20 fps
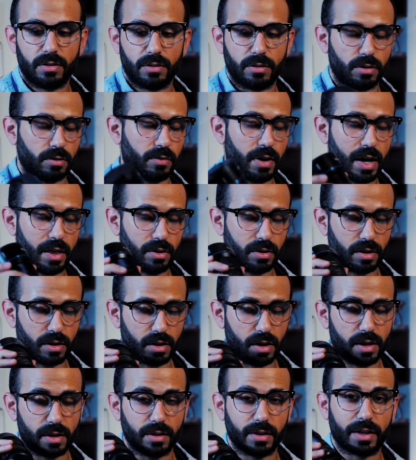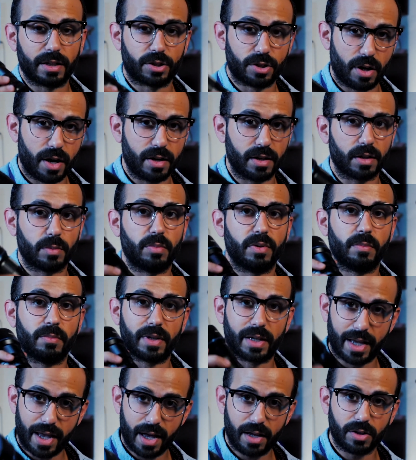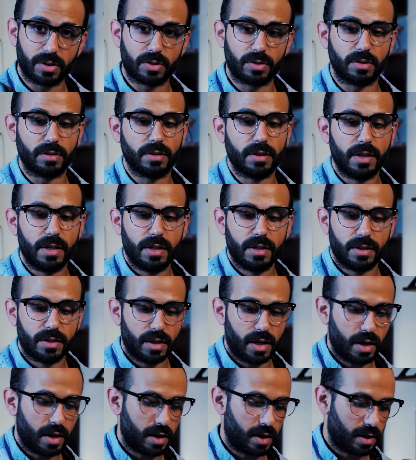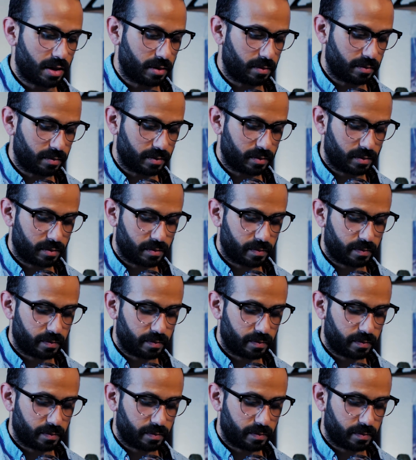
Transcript: or rather are not electronic but mechanical, I